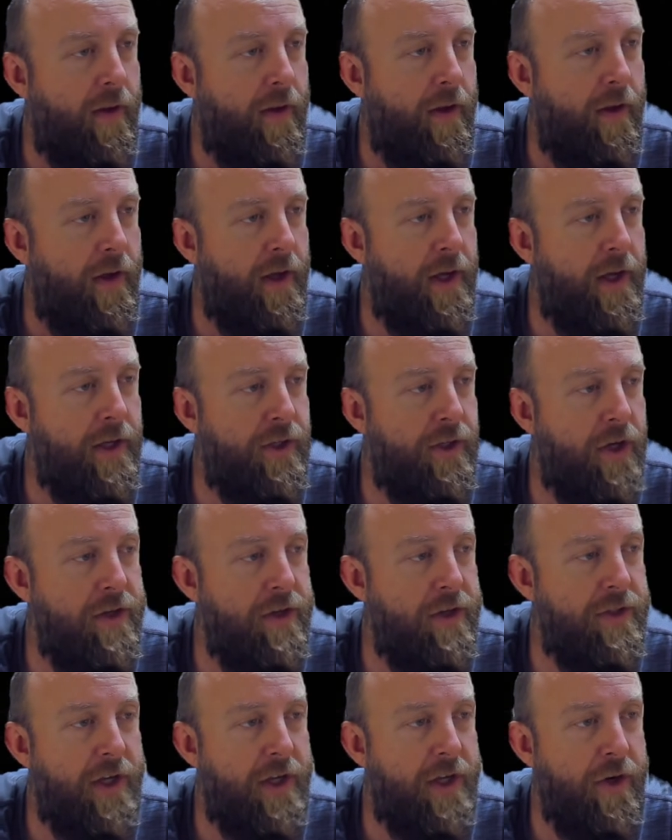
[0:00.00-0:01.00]
It
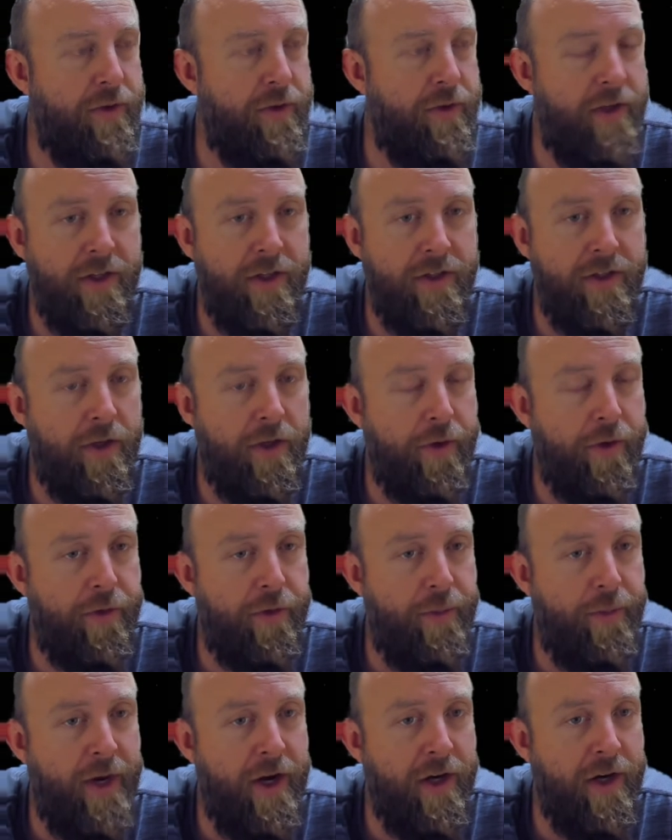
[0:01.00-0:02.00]
turns out that South
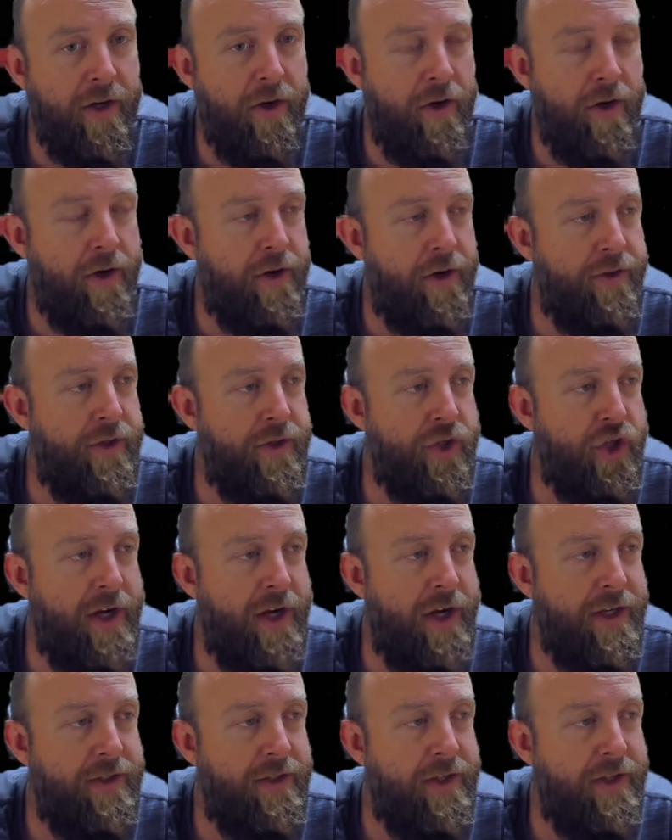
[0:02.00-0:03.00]
America, or the
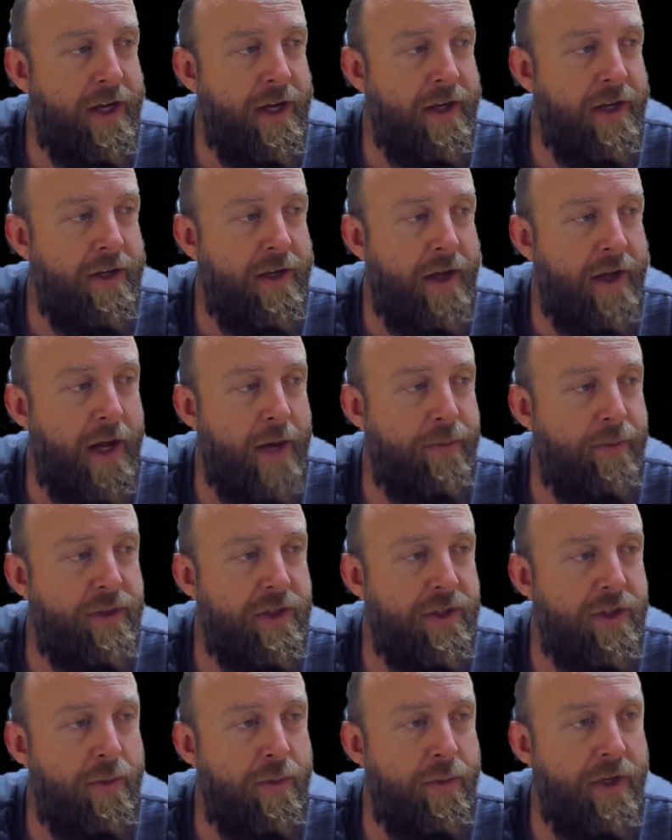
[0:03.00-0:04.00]
giant's head,
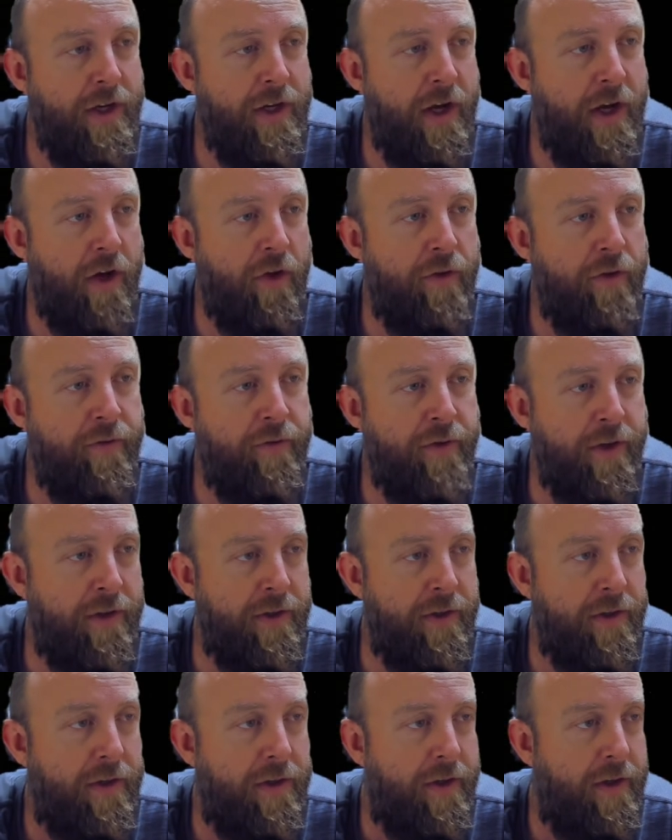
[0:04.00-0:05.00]
happens to be an
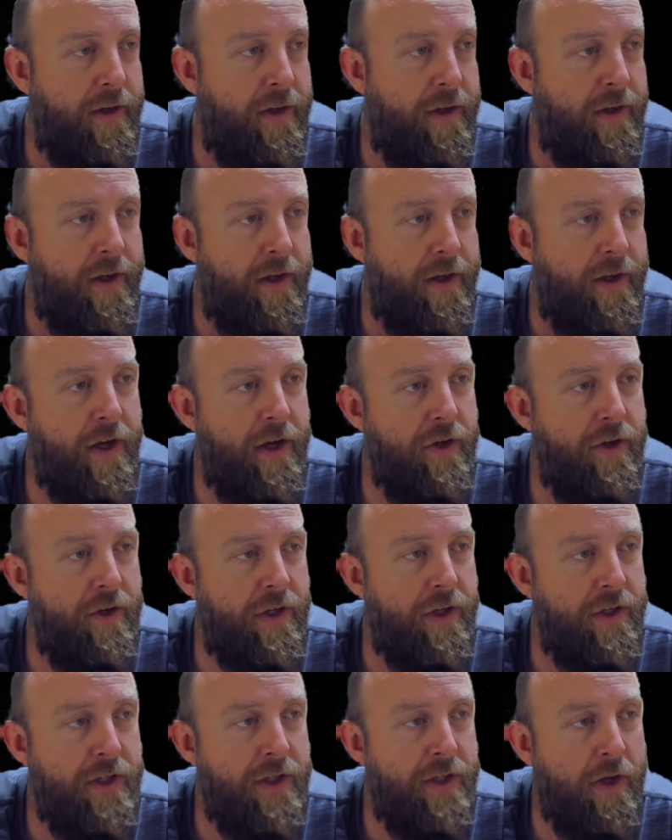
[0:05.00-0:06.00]
elephant. And you
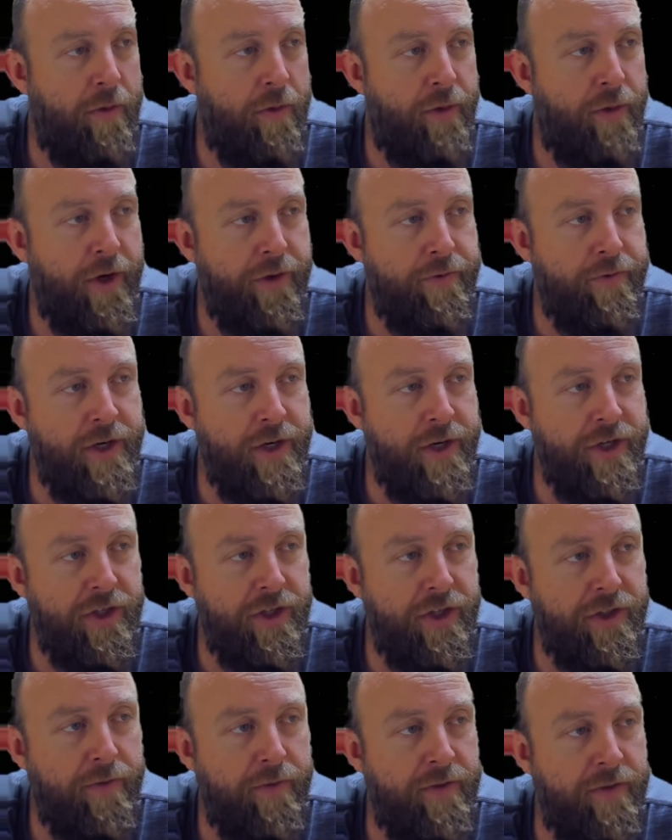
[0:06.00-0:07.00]
can tell by the
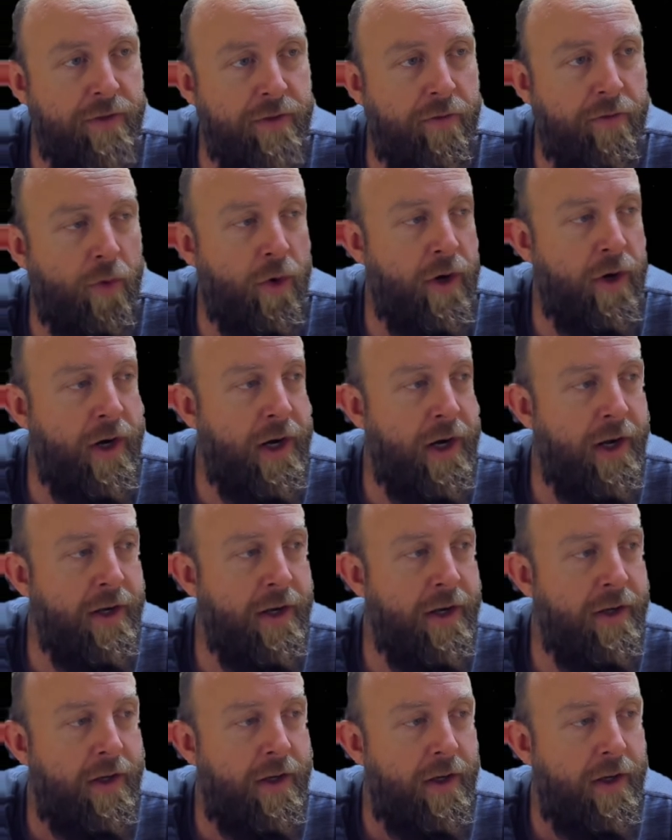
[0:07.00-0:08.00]
ridges of his
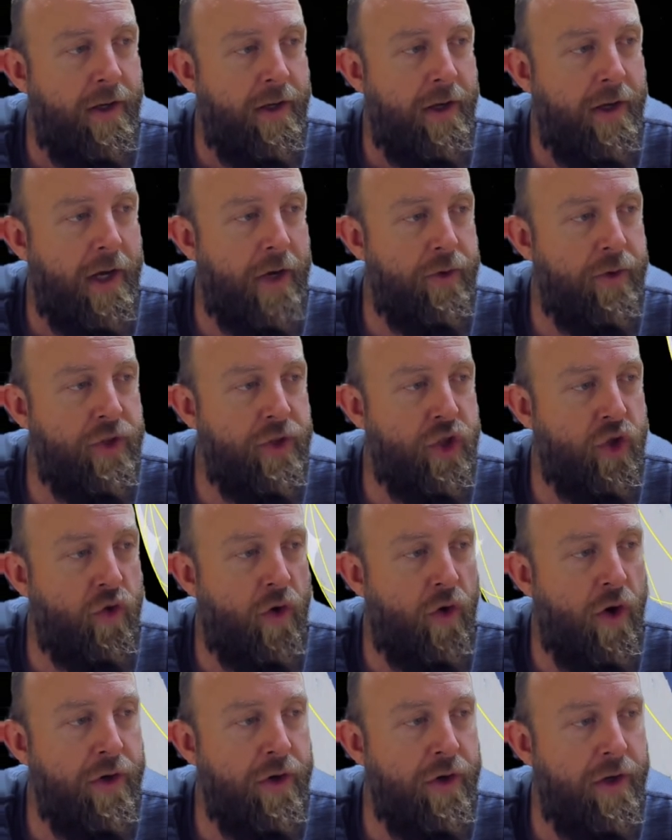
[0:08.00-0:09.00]
forehead, how his
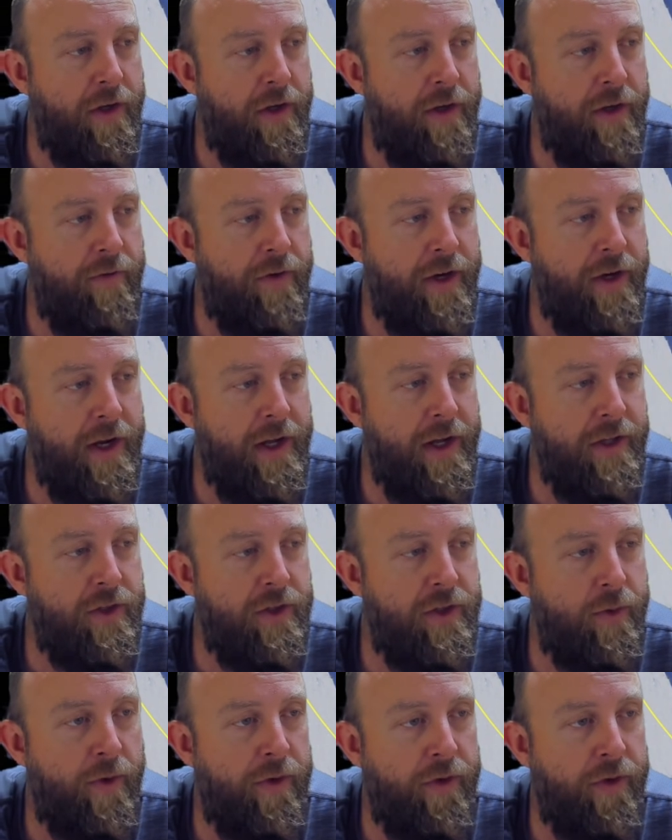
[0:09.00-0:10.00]
trunk even
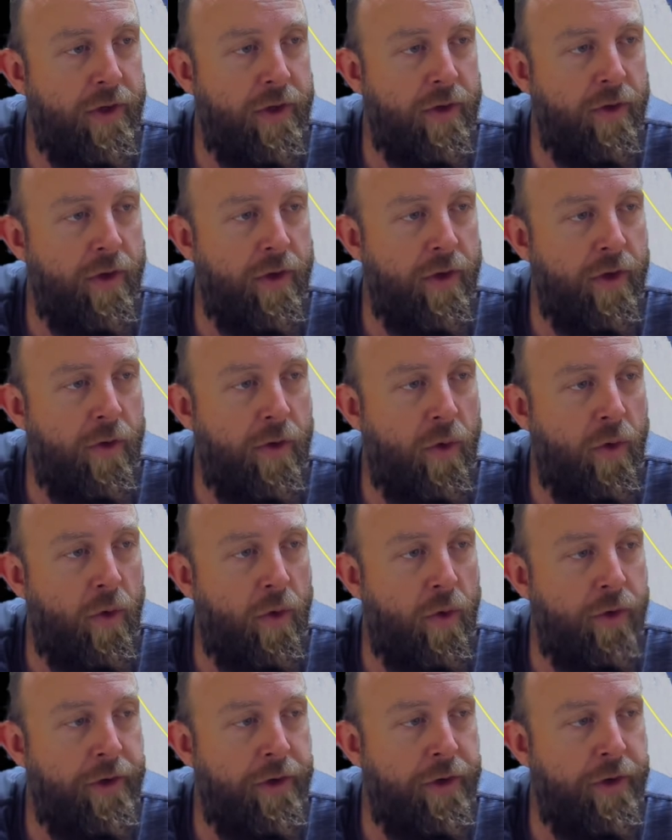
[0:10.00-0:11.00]
ends with like the
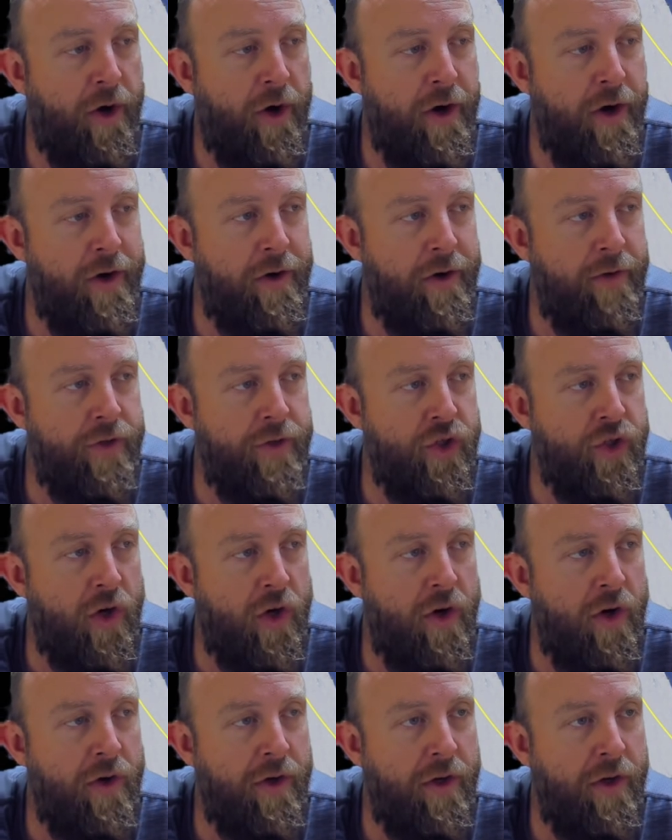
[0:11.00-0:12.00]
holder part of a
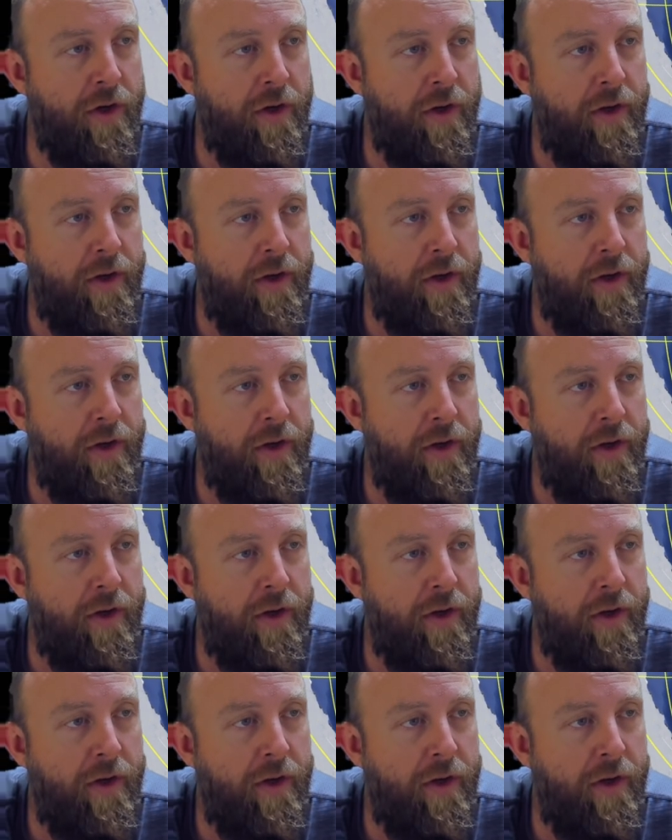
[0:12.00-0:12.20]
trunk.